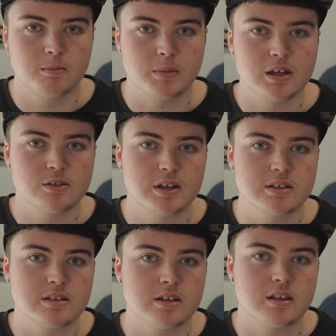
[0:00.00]
Being
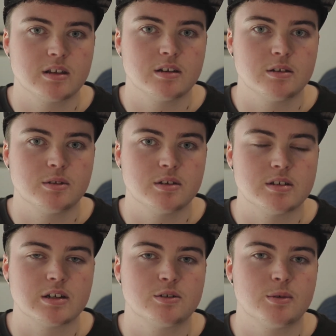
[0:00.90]
trans has nothing to do with your
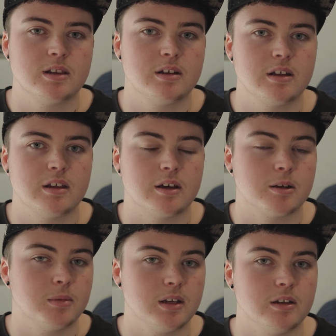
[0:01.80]
sexuality, they are
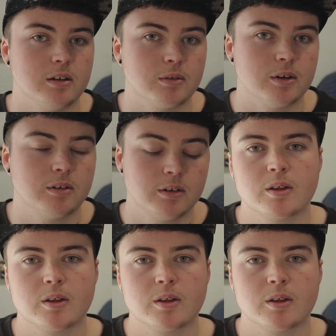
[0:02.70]
completely different.